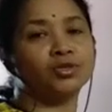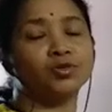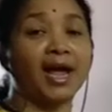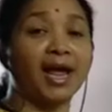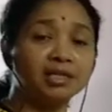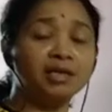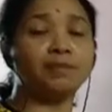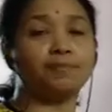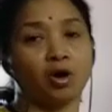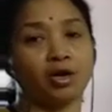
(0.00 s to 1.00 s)
to another
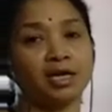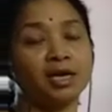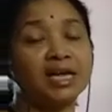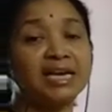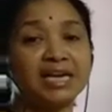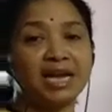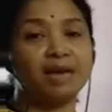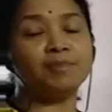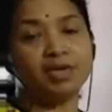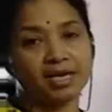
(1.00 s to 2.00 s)
important
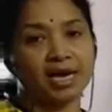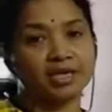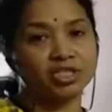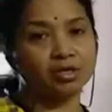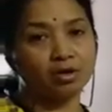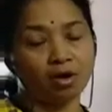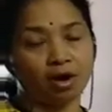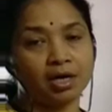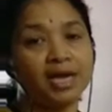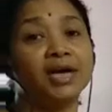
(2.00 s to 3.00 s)
Raymer reaction
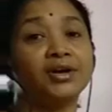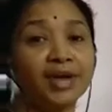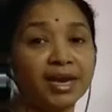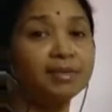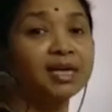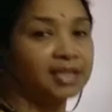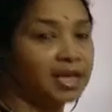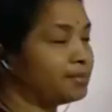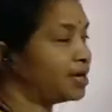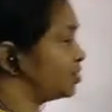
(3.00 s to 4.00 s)
called
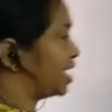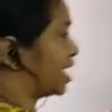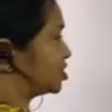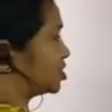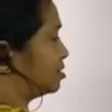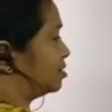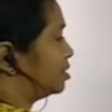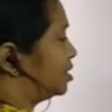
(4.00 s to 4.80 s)
Raymer-Thaman reaction.